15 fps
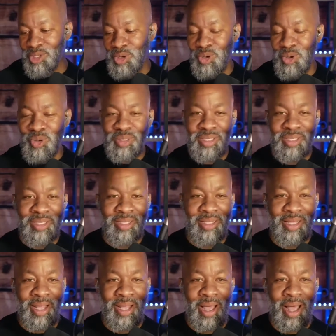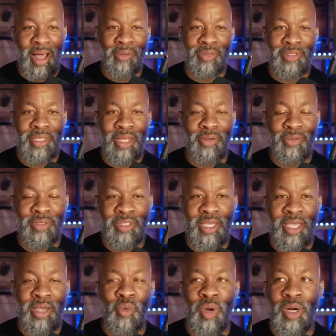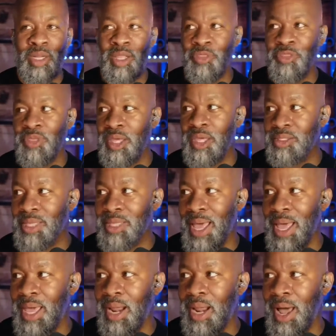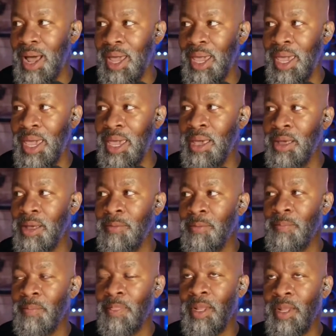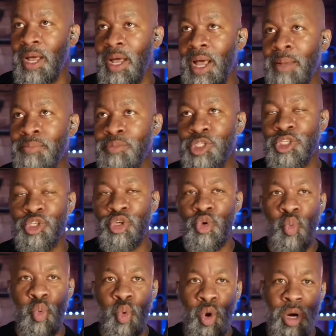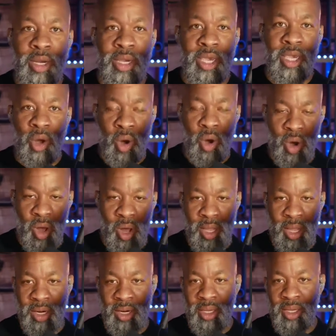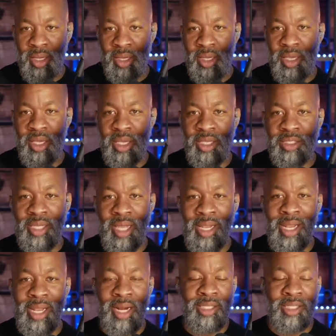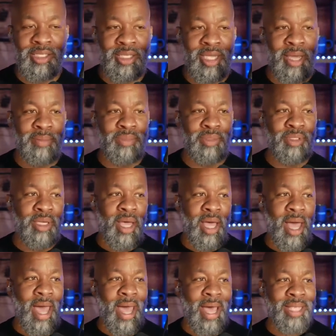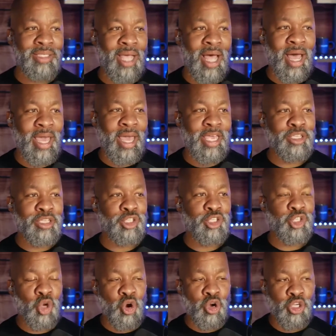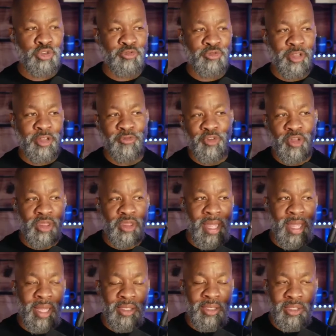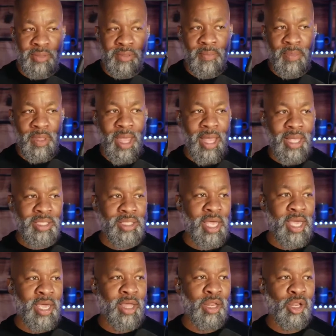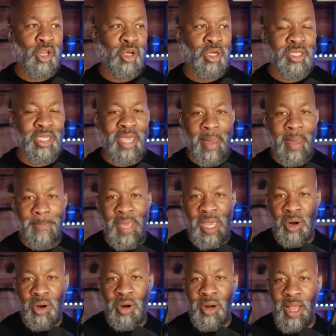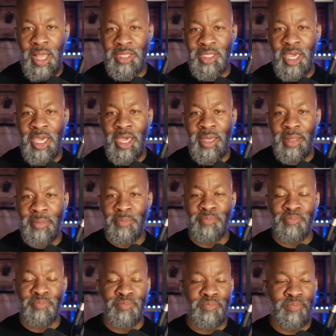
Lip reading: So I was saying one of the things that I'm still working on is a lot of the times as I search for different things, as I look to get better, as I